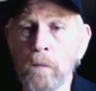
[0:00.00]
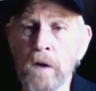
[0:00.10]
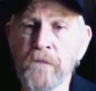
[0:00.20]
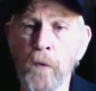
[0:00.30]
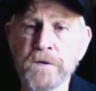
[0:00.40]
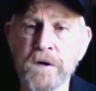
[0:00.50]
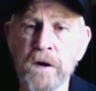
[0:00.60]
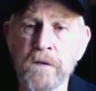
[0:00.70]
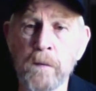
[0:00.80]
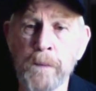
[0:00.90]
really
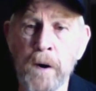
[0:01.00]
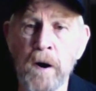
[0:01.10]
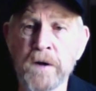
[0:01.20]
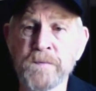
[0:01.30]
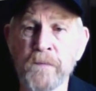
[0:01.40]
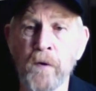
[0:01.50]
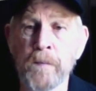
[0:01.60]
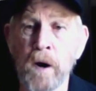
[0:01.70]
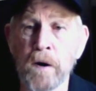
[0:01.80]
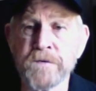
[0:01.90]
fortunate that Paradise
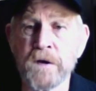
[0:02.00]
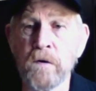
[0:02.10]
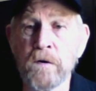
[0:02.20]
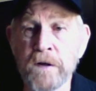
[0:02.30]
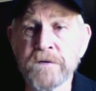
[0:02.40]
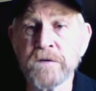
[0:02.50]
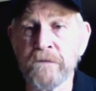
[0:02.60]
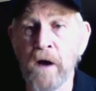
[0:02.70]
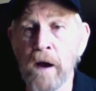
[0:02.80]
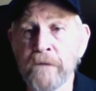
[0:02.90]
Performing Arts Center did
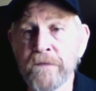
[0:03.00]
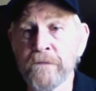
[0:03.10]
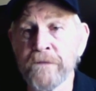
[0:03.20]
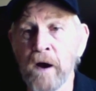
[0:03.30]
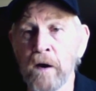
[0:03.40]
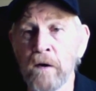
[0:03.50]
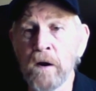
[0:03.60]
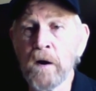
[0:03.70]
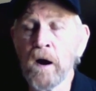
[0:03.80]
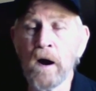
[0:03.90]
survive the fire.
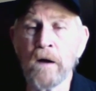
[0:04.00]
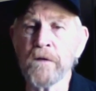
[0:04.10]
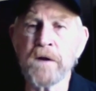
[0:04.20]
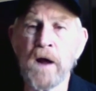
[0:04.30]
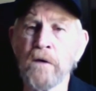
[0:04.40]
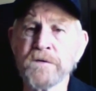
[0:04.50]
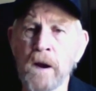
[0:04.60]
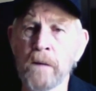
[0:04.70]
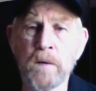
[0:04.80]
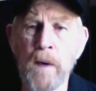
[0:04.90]
Uh, the town is
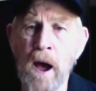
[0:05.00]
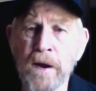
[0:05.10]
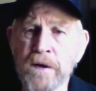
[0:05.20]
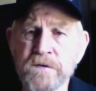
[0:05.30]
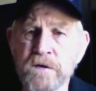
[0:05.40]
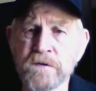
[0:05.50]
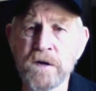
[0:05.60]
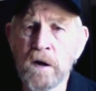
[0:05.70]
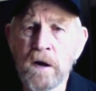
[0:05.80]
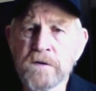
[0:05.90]
coming back. It's
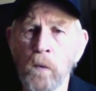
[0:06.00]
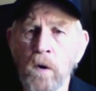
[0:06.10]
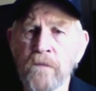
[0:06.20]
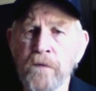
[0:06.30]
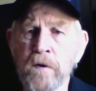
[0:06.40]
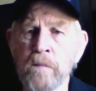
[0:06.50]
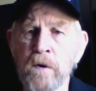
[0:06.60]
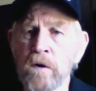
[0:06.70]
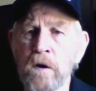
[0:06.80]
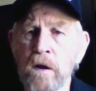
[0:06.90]
just, it's a wonderful
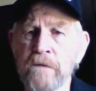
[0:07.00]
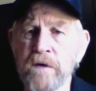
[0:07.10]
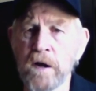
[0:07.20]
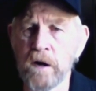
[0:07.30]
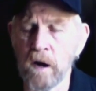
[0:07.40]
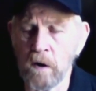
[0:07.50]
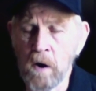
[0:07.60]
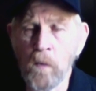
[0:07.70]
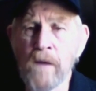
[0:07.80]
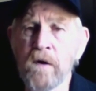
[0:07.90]
community to live in. Uh,
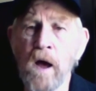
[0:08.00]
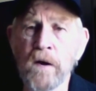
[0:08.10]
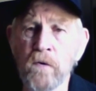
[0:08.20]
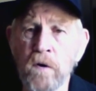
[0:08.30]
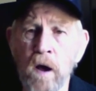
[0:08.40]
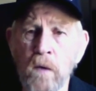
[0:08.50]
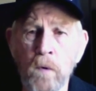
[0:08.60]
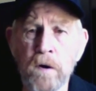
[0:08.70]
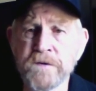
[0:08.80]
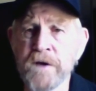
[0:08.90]
we have a lot going on.
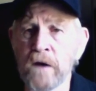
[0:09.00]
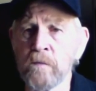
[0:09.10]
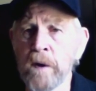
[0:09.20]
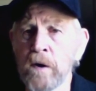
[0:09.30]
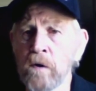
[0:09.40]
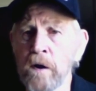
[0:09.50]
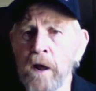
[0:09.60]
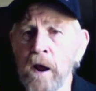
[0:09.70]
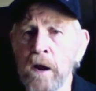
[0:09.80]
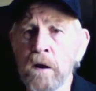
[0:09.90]
We're in Sacramento
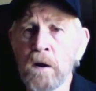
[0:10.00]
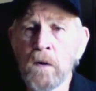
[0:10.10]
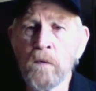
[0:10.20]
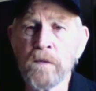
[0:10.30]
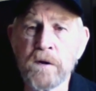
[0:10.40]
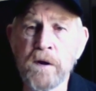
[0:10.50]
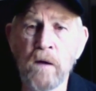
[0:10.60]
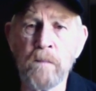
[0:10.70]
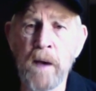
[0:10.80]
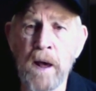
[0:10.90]
today. The
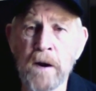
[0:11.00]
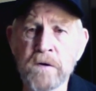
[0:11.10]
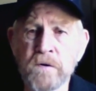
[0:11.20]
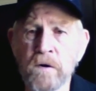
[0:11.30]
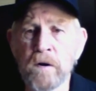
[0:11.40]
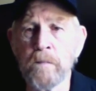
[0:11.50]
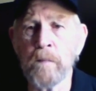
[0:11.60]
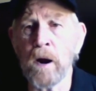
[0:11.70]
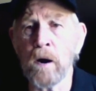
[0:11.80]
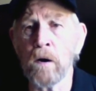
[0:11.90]
town manager and the
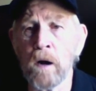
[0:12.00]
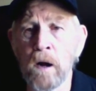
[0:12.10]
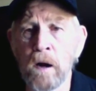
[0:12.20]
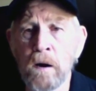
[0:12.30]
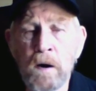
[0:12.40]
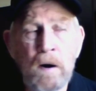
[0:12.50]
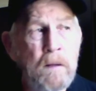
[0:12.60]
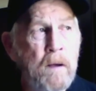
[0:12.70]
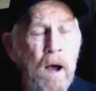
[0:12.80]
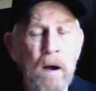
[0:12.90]
mayor uh, uh,
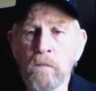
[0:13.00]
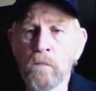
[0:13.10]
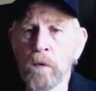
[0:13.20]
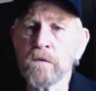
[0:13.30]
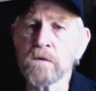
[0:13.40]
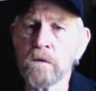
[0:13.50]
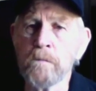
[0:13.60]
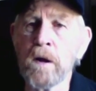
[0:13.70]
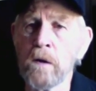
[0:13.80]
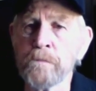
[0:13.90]
with meeting with
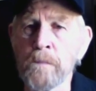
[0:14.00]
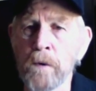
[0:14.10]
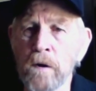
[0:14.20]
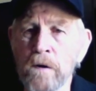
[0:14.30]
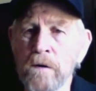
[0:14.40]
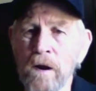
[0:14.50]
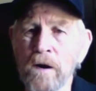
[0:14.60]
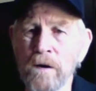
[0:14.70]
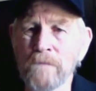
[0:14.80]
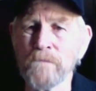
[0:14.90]
some people and,
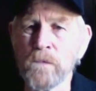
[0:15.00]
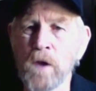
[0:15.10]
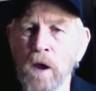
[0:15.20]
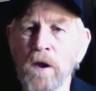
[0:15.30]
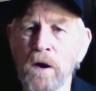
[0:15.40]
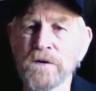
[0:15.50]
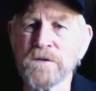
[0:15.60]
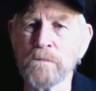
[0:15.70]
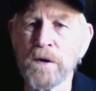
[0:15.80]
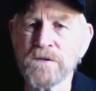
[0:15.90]
and taking care of
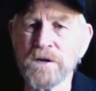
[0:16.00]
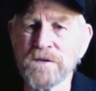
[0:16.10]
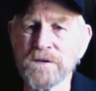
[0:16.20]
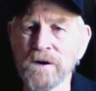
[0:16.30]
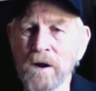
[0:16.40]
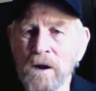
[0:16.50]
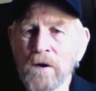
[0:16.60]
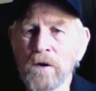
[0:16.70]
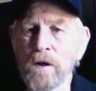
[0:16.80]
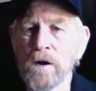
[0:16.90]
some business and
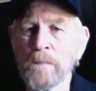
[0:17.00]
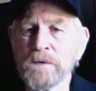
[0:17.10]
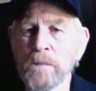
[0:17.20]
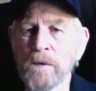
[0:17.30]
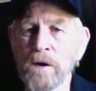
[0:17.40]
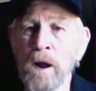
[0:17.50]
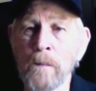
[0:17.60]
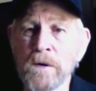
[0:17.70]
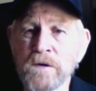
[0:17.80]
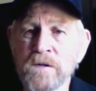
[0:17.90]
cleaning up some of the
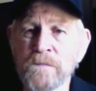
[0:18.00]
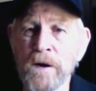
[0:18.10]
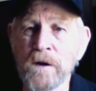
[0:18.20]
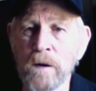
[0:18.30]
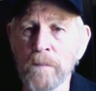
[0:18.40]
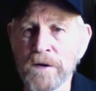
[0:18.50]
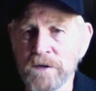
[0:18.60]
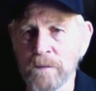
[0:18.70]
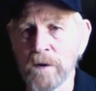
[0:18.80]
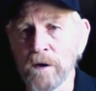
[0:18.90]
damage that's been done by
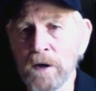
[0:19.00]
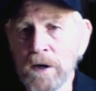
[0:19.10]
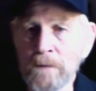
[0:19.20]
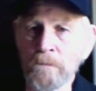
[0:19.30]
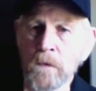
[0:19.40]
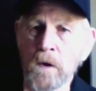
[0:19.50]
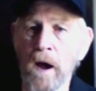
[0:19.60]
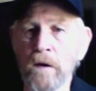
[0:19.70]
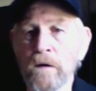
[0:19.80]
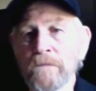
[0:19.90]
some of the
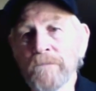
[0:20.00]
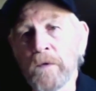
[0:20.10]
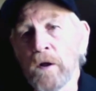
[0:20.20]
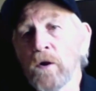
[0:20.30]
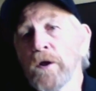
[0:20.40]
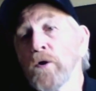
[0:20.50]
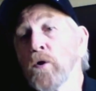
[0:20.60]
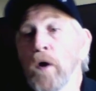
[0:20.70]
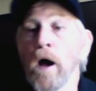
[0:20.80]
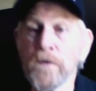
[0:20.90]
illegal
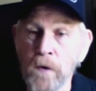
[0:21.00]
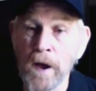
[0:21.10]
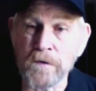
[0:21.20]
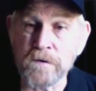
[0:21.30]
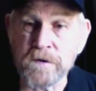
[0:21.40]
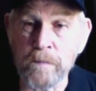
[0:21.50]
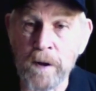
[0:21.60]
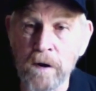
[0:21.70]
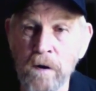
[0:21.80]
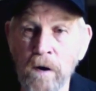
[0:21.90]
contractors that have
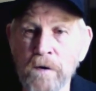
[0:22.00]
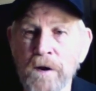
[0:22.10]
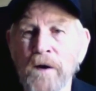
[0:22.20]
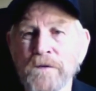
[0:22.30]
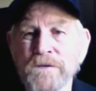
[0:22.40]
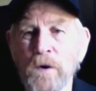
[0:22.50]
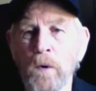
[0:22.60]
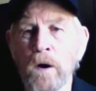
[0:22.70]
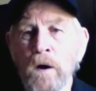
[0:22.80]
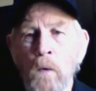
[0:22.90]
been in our town. So
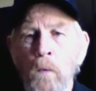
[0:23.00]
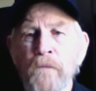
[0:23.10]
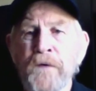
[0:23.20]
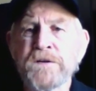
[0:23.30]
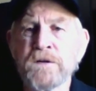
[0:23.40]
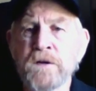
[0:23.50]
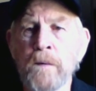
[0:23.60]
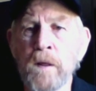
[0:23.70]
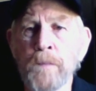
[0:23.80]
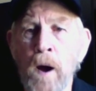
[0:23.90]
we're we're fixing some
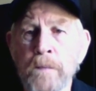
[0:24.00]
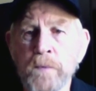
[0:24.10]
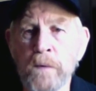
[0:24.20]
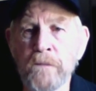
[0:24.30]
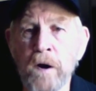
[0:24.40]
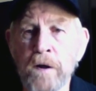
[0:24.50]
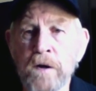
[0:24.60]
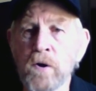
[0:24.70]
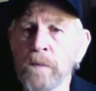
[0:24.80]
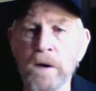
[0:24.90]
of the problems we've run
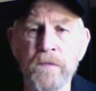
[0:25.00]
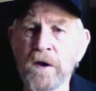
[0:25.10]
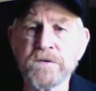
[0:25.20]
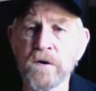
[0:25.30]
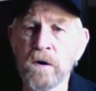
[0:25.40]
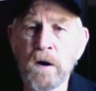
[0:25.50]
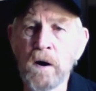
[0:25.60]
into, but things are